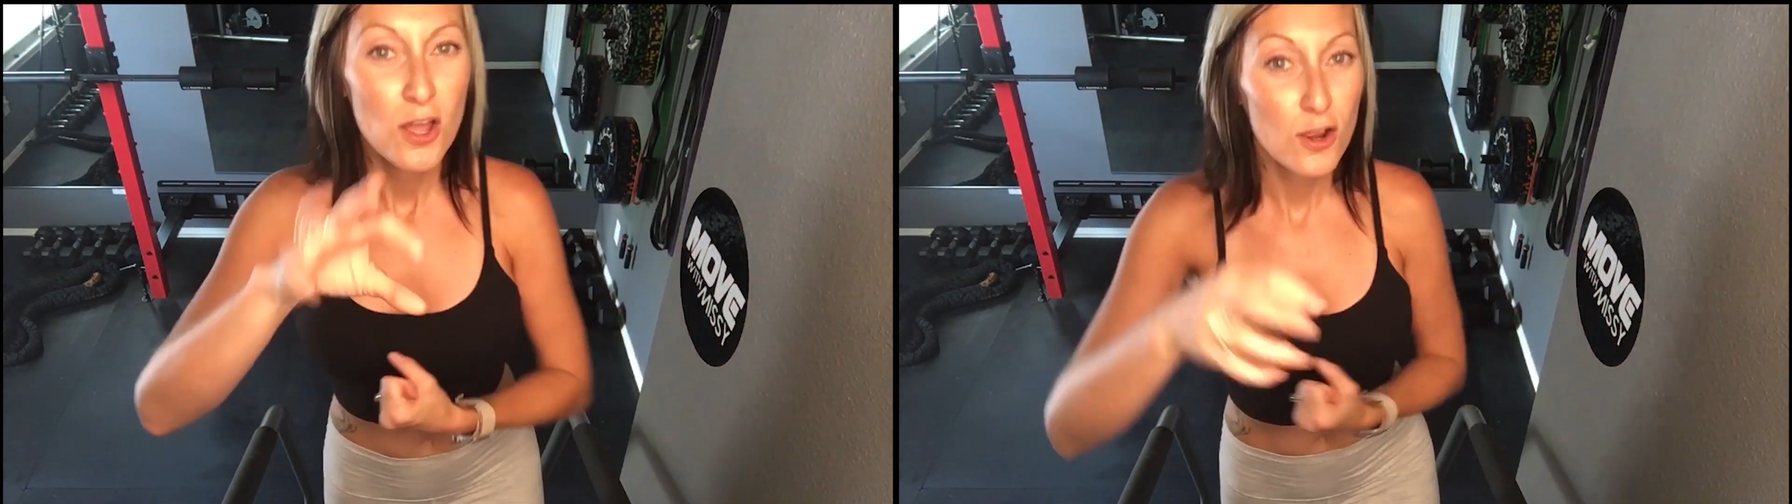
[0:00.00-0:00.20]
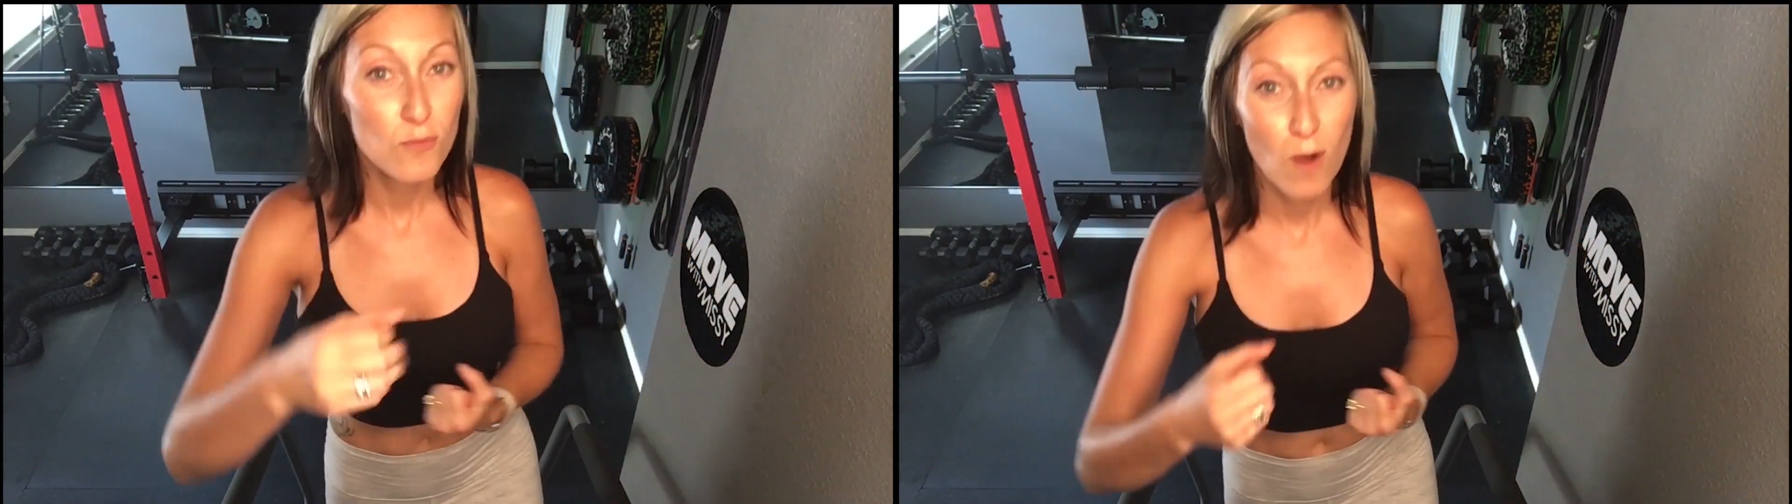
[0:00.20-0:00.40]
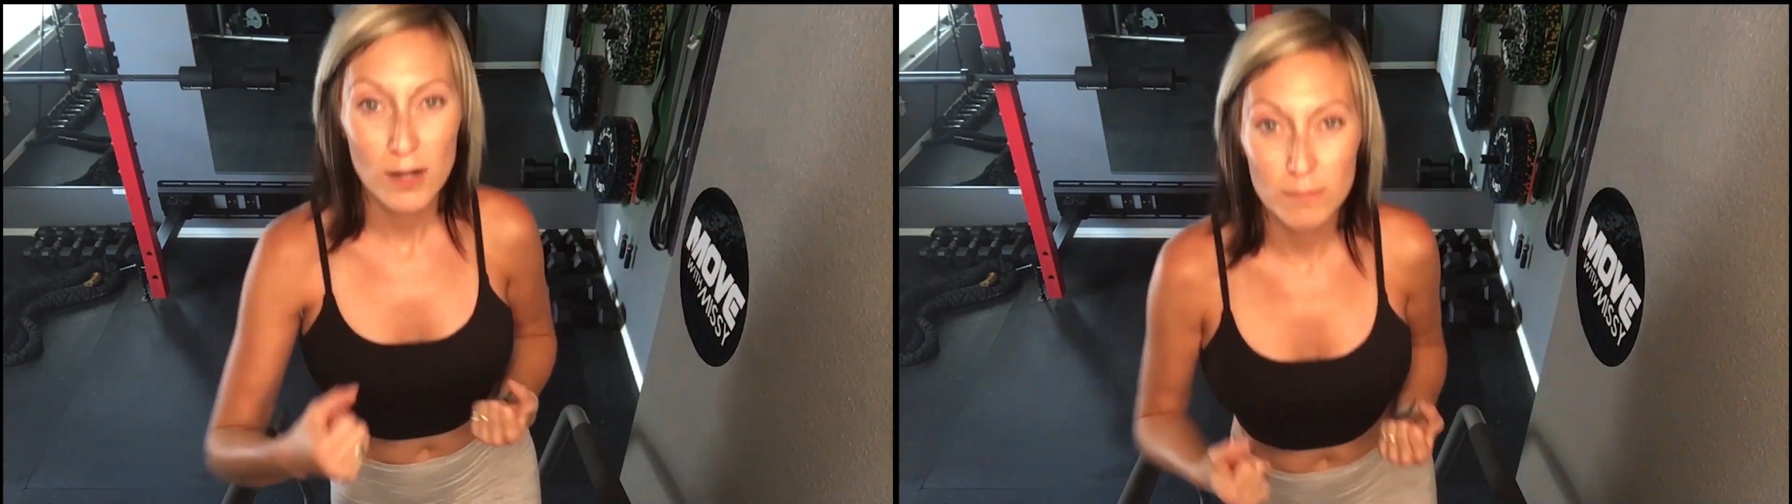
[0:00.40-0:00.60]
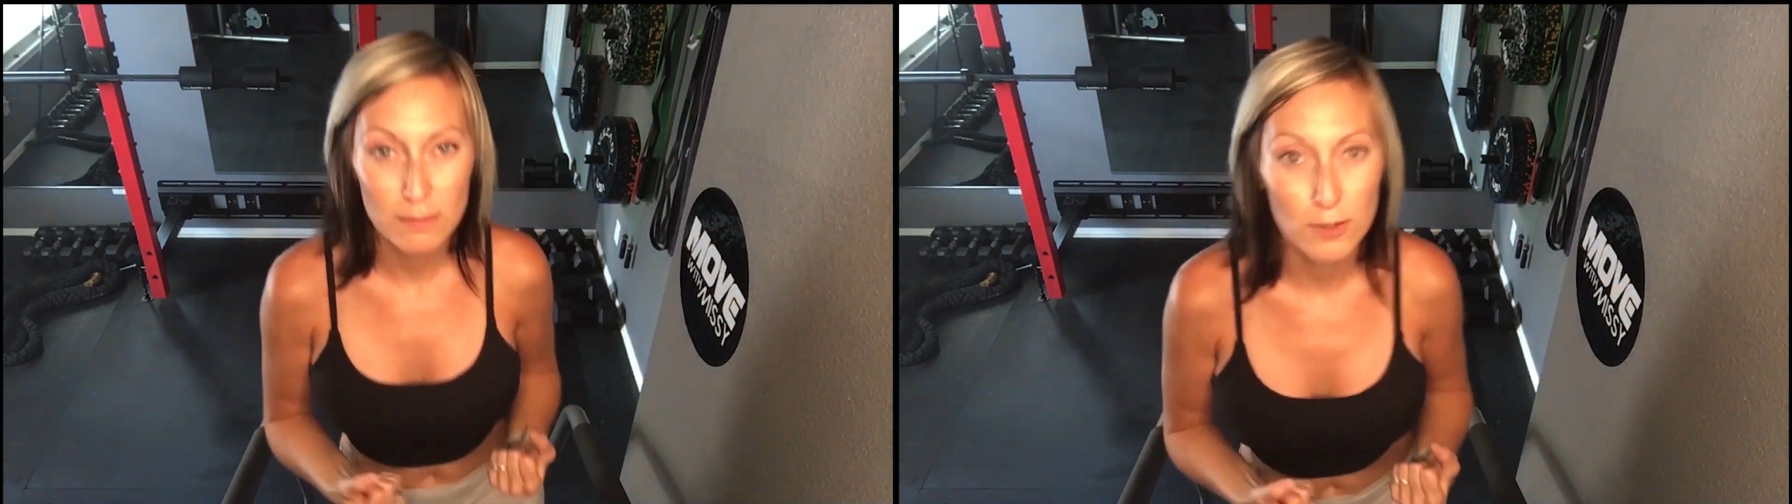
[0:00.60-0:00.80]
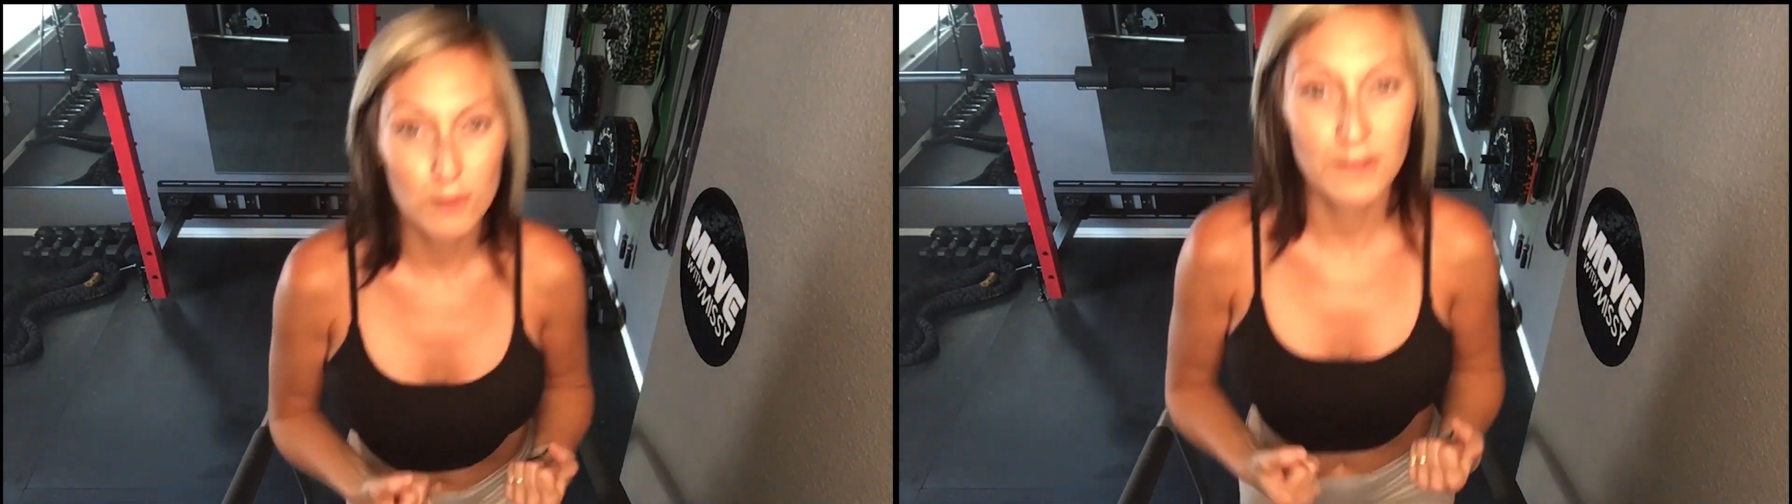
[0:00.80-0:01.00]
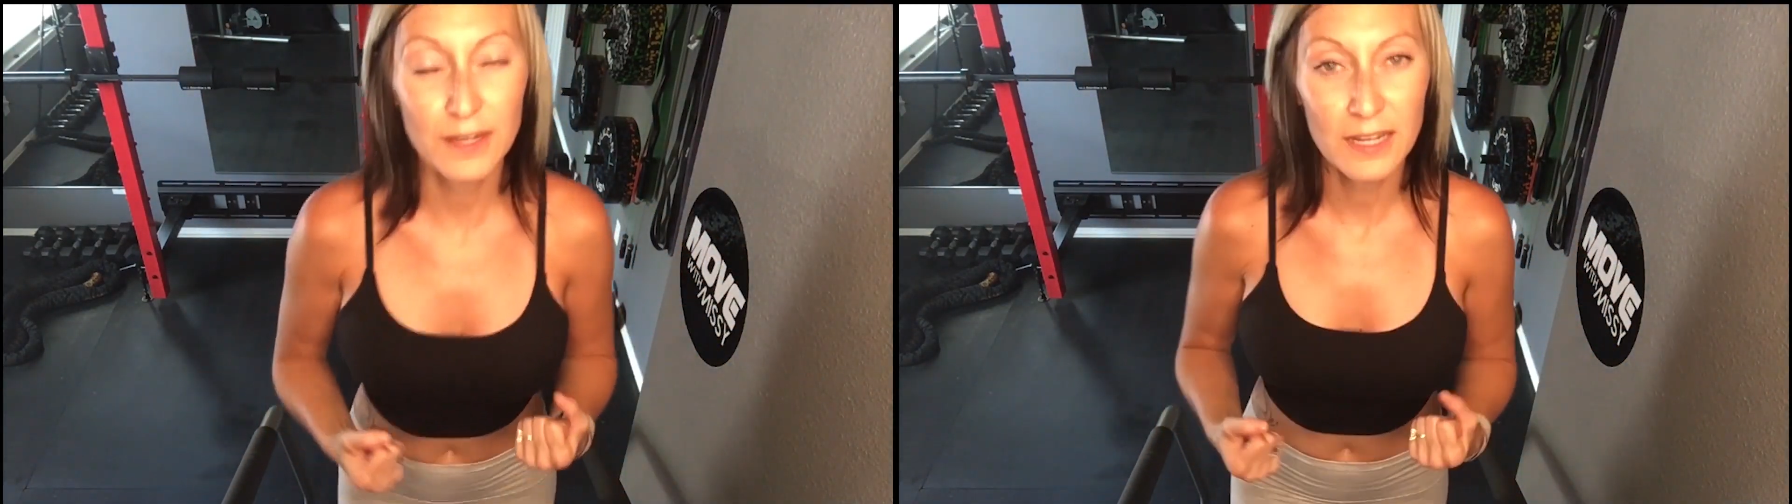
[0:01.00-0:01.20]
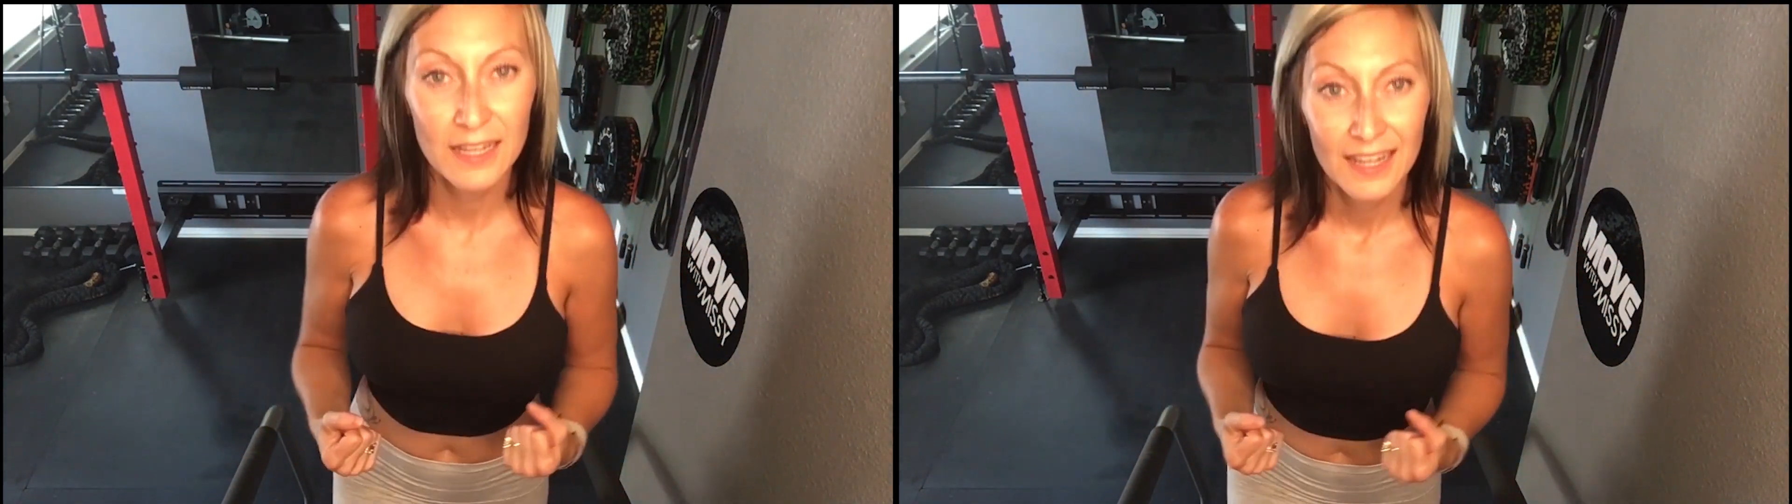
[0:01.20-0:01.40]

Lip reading: who wanna be moving.